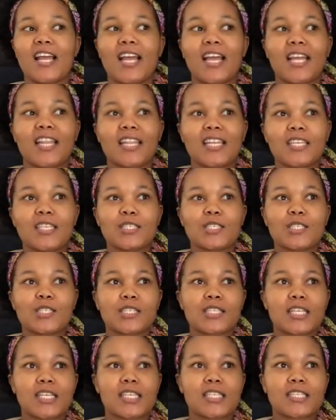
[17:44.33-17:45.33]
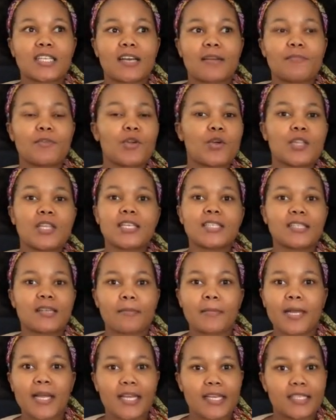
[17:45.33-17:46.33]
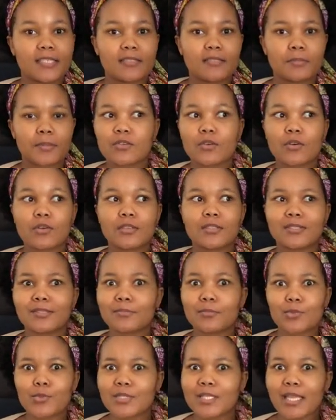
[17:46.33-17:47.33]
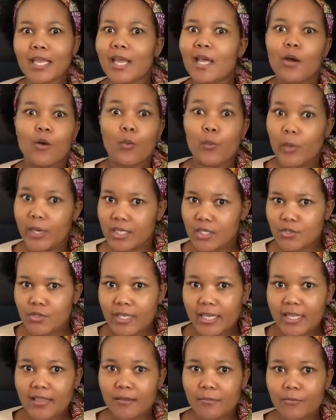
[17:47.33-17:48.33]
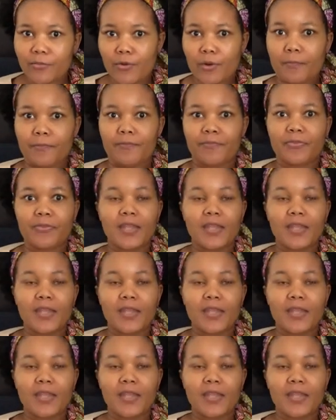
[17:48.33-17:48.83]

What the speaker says: And then she says, "No, these are mine." So Vimbuze, "Where did you get them from?"